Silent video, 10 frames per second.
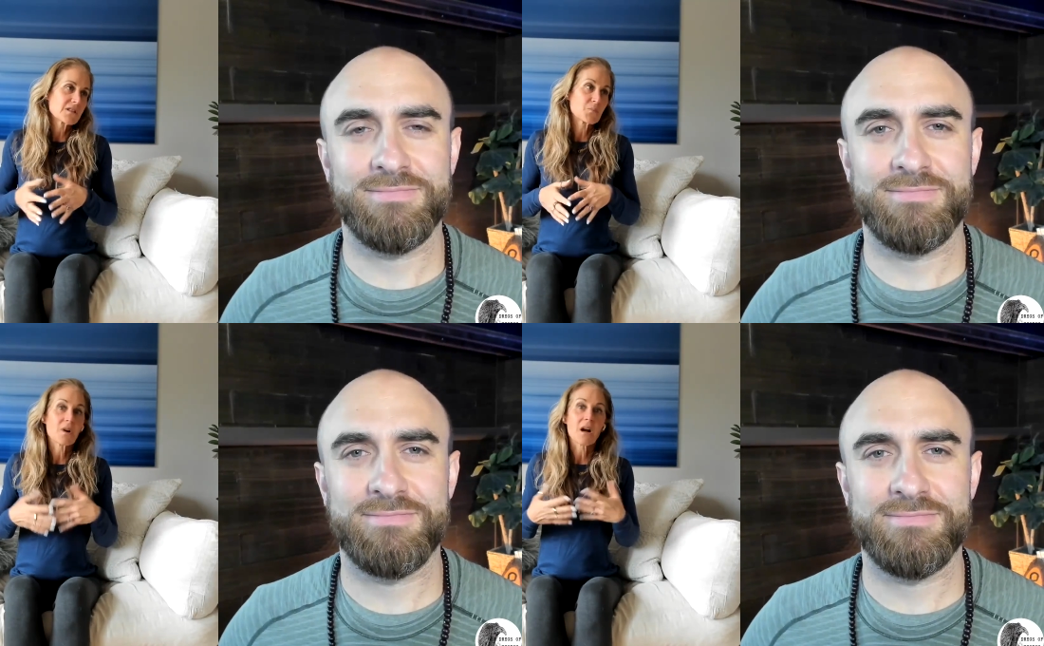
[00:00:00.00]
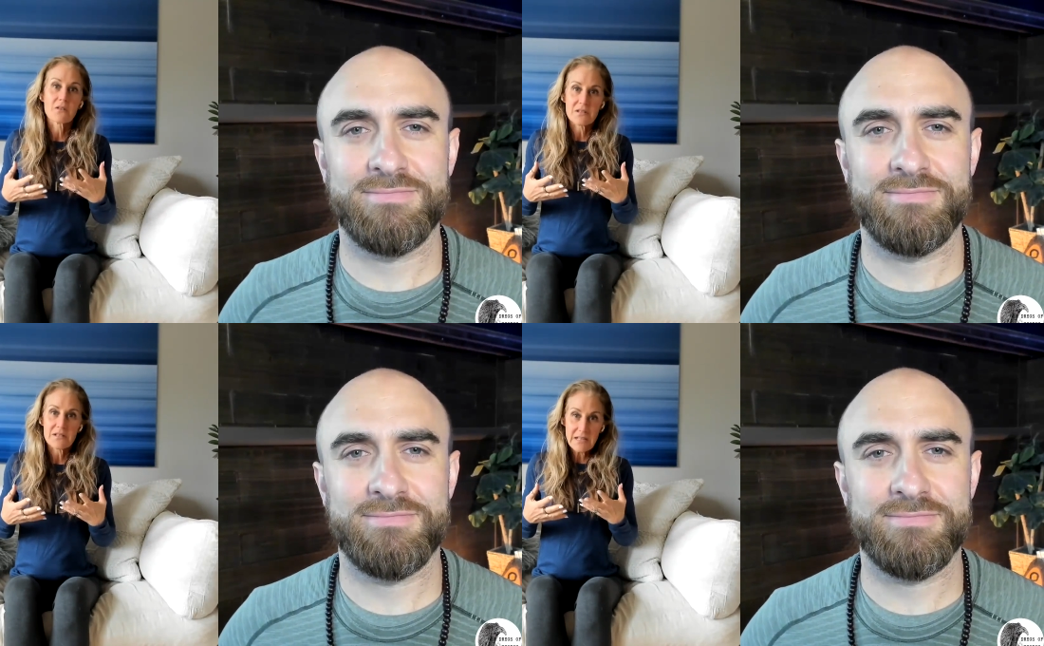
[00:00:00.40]
Speaker 1: is
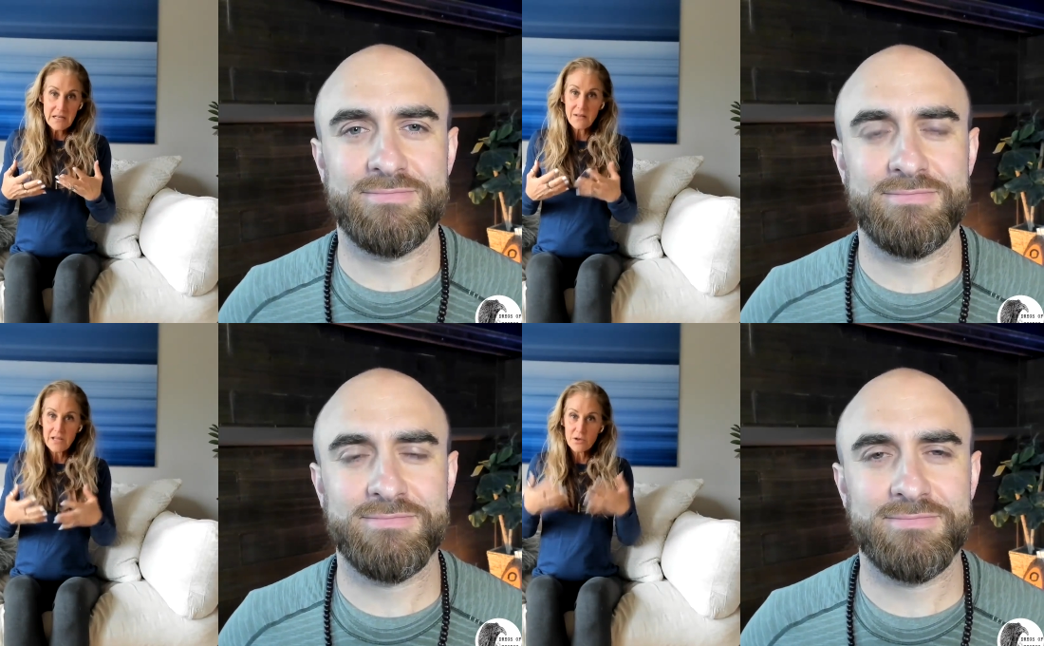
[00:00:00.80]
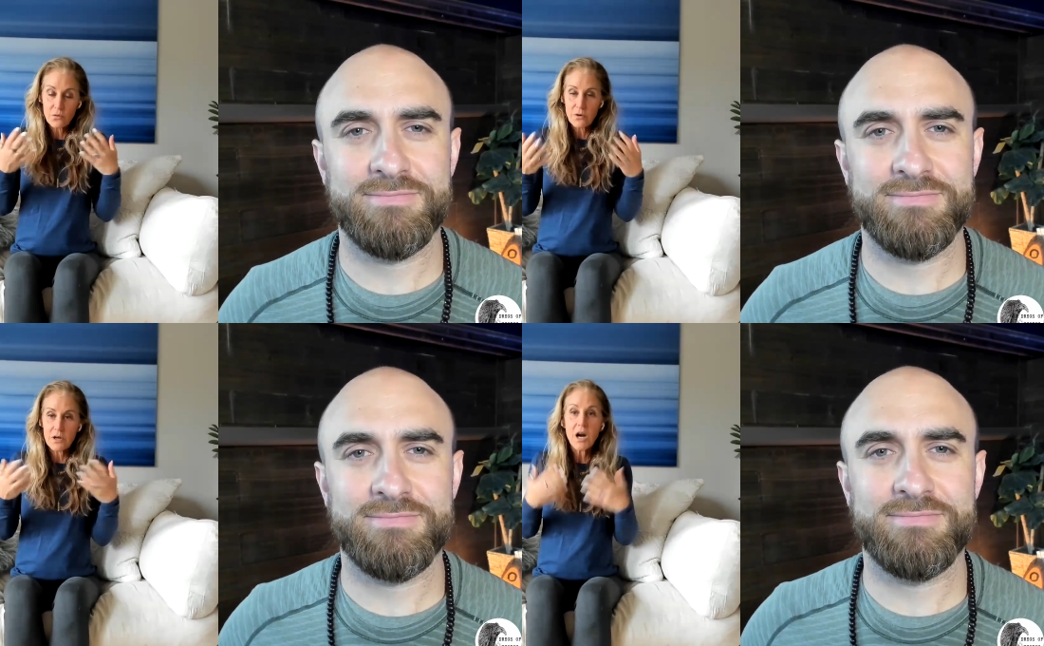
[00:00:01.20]
prakriti, like
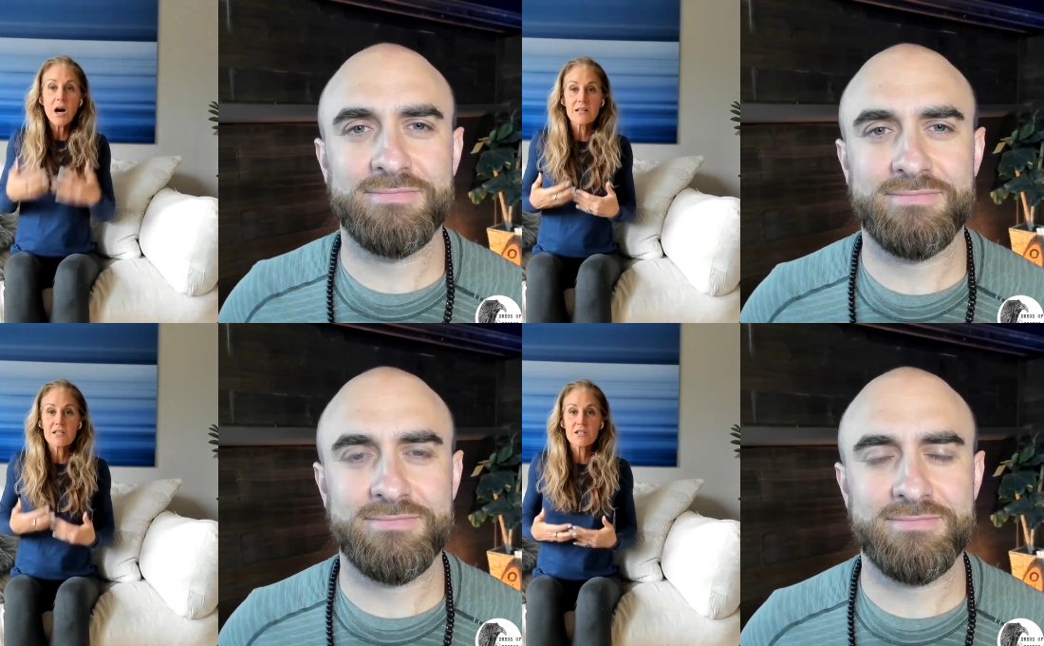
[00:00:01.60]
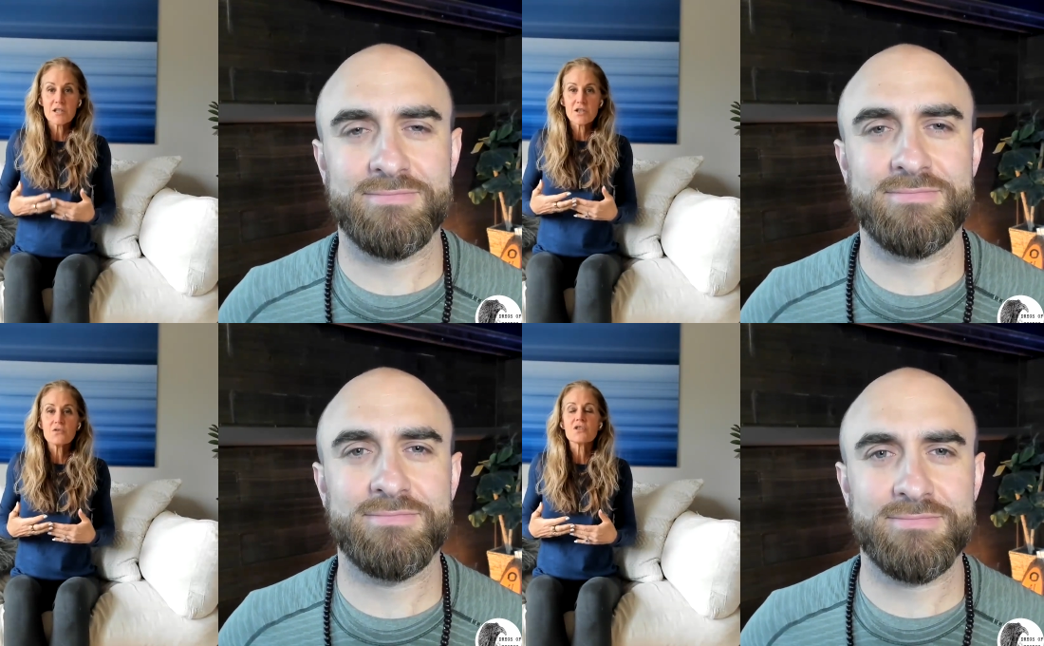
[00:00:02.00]
your
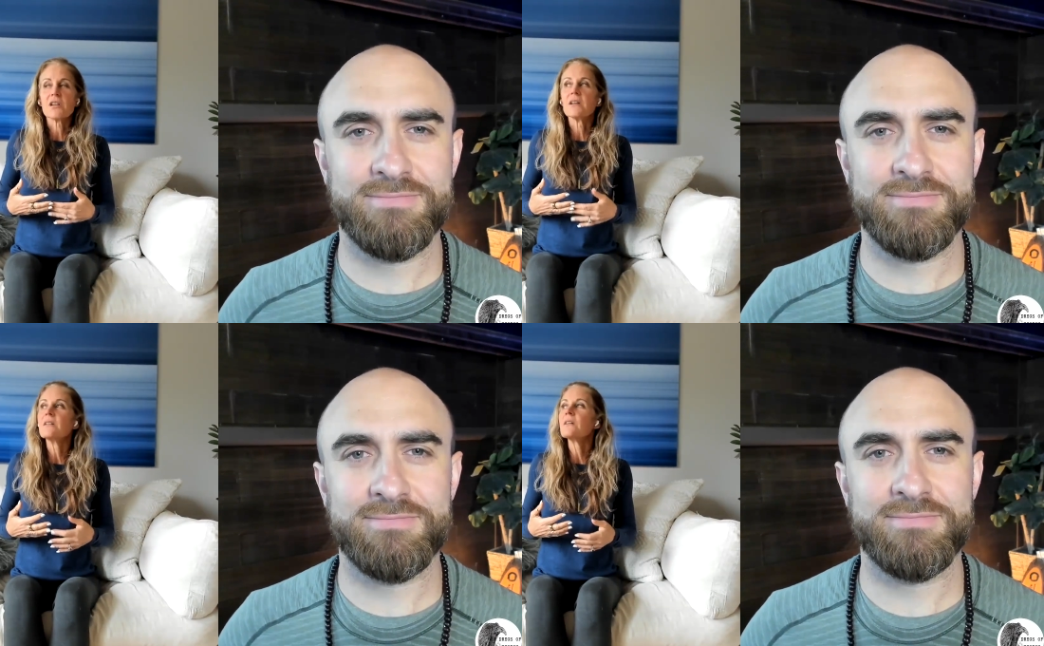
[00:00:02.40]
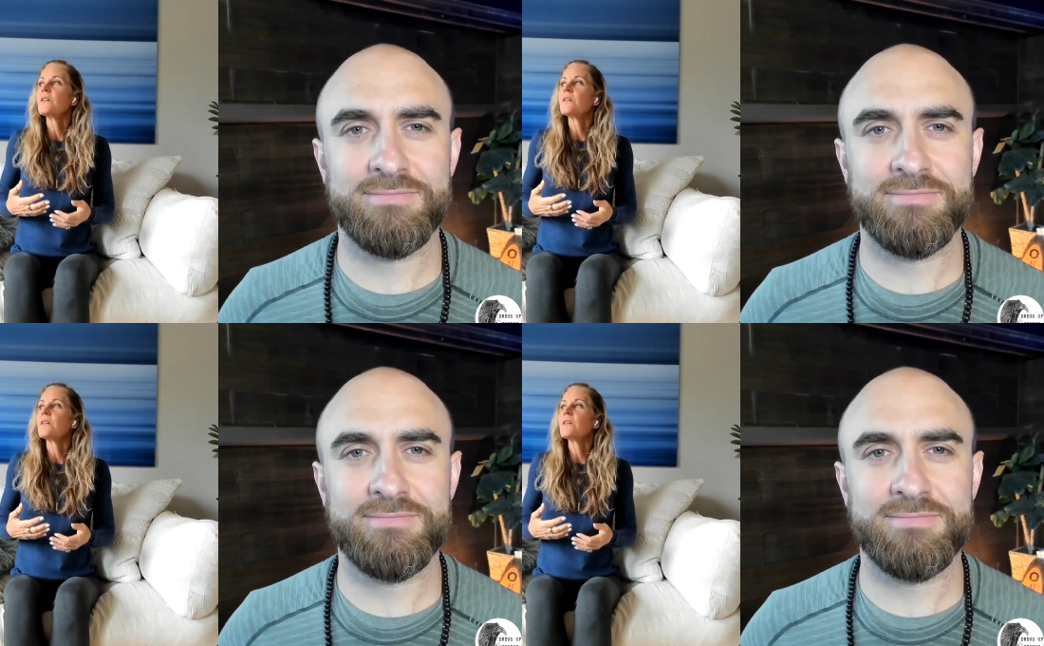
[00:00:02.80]
constitution,